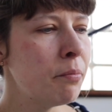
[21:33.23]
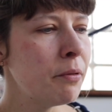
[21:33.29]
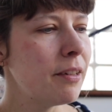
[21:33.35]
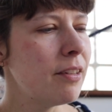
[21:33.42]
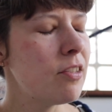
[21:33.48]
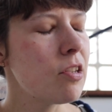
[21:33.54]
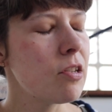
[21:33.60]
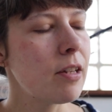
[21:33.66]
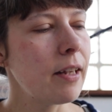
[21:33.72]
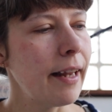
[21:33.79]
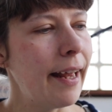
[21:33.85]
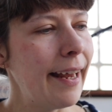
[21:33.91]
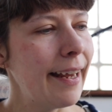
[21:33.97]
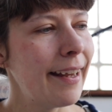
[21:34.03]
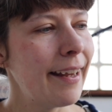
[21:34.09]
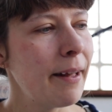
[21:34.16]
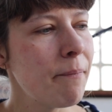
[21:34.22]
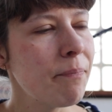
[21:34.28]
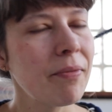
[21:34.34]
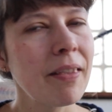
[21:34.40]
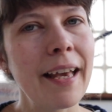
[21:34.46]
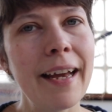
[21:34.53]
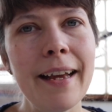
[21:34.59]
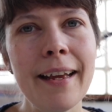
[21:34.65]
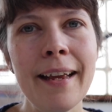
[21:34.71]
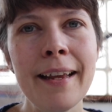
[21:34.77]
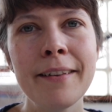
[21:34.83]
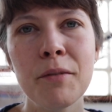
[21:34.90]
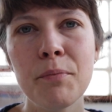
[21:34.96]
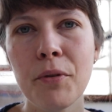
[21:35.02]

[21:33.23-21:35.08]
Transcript: But it's just like, it's